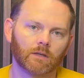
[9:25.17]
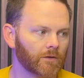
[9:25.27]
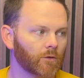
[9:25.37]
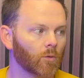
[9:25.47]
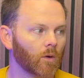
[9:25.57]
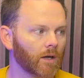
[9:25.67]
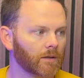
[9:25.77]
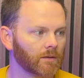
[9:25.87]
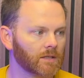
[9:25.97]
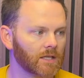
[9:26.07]
If you want
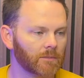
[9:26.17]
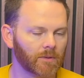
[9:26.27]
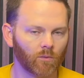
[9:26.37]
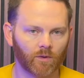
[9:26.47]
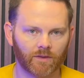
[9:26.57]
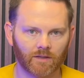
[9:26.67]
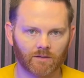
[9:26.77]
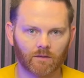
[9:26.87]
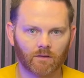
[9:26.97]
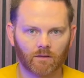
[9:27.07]
to keep it
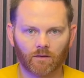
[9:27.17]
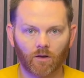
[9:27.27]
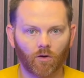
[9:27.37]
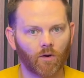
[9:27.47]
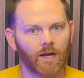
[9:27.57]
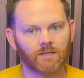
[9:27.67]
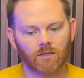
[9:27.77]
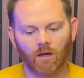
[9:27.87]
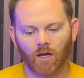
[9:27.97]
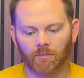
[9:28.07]
within the
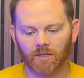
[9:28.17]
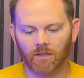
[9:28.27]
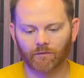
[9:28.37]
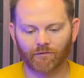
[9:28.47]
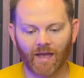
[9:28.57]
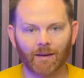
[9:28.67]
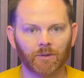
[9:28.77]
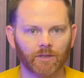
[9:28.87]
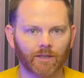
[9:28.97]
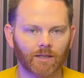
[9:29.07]
Horizon Hobby
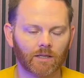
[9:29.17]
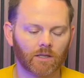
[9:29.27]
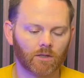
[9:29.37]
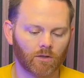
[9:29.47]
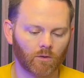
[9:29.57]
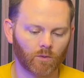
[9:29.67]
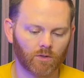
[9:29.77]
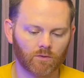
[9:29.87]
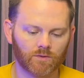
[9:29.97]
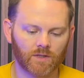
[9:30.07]
family, you would
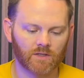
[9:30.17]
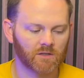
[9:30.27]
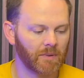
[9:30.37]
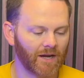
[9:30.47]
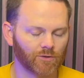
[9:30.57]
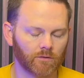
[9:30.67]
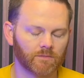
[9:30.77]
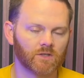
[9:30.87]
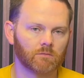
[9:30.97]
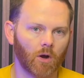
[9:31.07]
use the Spectrum
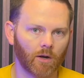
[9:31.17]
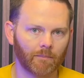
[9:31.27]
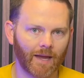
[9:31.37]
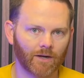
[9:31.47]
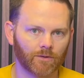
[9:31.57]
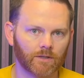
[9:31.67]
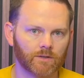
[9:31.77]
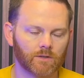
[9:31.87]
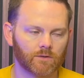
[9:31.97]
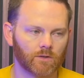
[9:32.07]
Smart
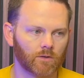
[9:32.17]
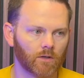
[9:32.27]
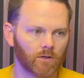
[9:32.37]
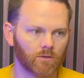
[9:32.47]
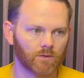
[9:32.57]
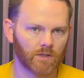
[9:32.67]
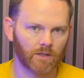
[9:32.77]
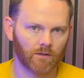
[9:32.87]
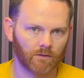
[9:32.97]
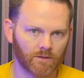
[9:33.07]
batteries. So you can use
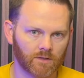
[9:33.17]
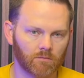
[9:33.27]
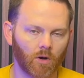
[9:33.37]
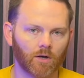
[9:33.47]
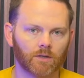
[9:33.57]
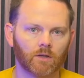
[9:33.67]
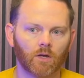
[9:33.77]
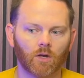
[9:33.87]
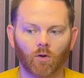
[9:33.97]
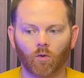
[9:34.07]
either the Smart,
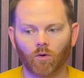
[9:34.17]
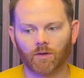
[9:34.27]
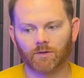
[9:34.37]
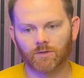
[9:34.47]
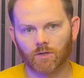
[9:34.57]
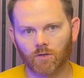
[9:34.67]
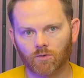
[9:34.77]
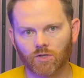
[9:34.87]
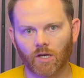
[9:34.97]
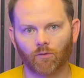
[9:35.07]
or there's the new
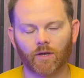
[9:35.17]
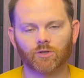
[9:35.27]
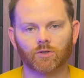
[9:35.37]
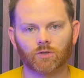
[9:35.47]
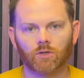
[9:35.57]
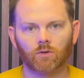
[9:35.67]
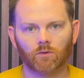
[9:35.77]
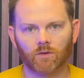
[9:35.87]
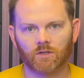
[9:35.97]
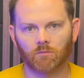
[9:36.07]
Generation
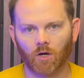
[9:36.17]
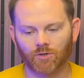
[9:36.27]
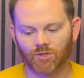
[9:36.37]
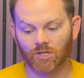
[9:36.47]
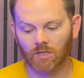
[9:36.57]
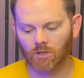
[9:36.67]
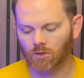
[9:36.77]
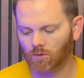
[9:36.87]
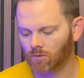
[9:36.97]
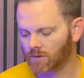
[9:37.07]
2, the Smart
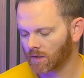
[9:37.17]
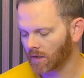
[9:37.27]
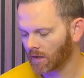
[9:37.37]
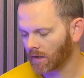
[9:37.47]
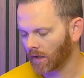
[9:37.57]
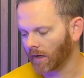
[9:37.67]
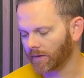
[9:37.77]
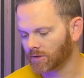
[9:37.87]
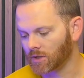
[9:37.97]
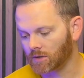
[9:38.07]
G2s.
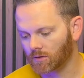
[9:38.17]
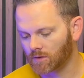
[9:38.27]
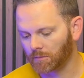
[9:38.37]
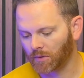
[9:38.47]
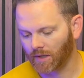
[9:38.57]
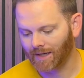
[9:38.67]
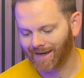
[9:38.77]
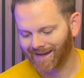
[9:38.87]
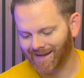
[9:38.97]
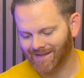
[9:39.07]
The G2s are pretty
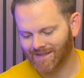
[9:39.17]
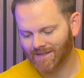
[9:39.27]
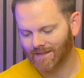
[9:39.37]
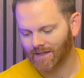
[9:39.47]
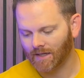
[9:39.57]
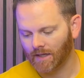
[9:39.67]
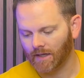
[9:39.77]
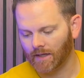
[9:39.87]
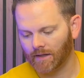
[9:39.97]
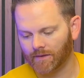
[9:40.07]
nice.
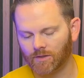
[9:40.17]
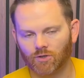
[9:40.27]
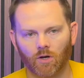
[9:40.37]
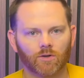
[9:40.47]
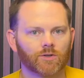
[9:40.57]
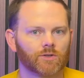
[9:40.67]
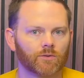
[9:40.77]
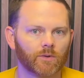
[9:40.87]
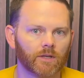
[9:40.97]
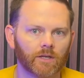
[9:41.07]
The chargers are
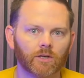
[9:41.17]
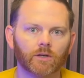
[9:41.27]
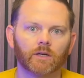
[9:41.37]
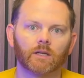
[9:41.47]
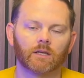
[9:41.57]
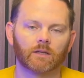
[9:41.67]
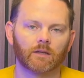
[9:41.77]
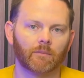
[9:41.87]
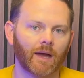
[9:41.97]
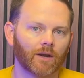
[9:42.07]
really good.
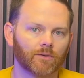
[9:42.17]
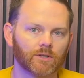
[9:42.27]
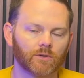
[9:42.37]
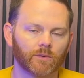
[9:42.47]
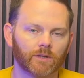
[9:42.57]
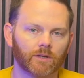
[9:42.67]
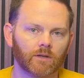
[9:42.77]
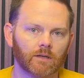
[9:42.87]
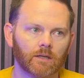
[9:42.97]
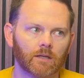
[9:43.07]
The batteries are really
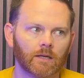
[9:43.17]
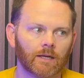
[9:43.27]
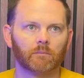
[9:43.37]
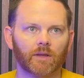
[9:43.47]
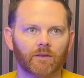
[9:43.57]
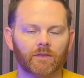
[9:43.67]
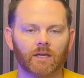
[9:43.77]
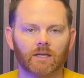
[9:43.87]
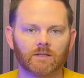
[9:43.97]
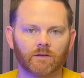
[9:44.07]
good. But the
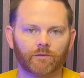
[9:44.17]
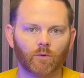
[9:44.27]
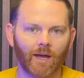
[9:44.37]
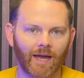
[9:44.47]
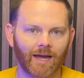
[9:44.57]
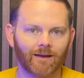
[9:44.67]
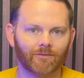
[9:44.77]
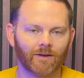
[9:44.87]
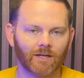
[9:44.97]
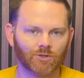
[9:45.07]
thing is, if you
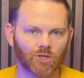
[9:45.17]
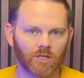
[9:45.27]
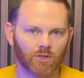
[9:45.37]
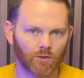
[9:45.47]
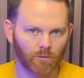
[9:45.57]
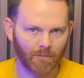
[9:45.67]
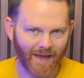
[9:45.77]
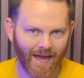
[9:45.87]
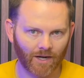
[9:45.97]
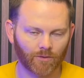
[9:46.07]
have a G2
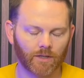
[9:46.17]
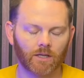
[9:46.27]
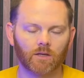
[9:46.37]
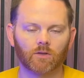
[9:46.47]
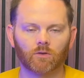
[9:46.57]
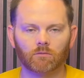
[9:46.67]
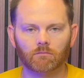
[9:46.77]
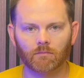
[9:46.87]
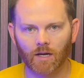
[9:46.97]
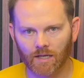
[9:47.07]
battery, you
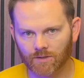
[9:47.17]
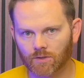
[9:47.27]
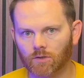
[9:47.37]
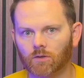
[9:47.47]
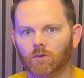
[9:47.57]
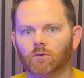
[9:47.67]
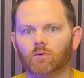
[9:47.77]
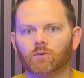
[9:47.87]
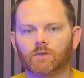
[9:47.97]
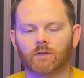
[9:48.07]
must
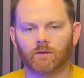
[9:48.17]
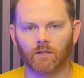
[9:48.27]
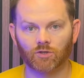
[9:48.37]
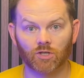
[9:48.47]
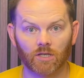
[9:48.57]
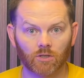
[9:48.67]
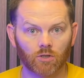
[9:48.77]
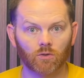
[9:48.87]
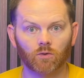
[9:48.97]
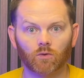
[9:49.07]
use the
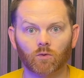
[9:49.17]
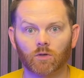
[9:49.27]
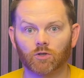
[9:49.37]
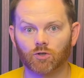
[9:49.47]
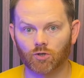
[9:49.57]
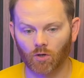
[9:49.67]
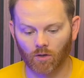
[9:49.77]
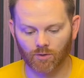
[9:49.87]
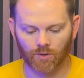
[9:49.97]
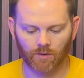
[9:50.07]
G2
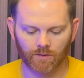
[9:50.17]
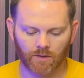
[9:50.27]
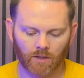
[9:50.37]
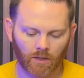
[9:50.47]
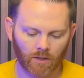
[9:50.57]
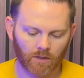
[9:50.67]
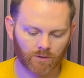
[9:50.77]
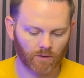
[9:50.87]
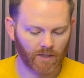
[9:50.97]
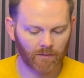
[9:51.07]
chargers.
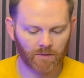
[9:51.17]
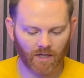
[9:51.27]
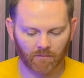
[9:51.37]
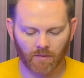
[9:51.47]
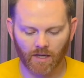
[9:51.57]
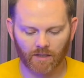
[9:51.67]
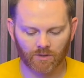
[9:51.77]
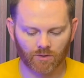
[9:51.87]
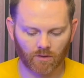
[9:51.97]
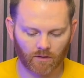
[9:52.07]
So keep that in mind
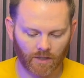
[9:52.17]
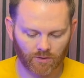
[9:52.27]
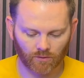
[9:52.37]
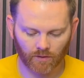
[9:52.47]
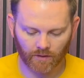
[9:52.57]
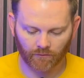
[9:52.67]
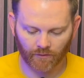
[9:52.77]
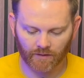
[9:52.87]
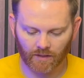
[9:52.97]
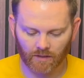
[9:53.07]
as you're looking
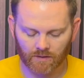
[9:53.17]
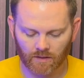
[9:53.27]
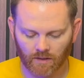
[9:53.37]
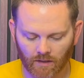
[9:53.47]
for these.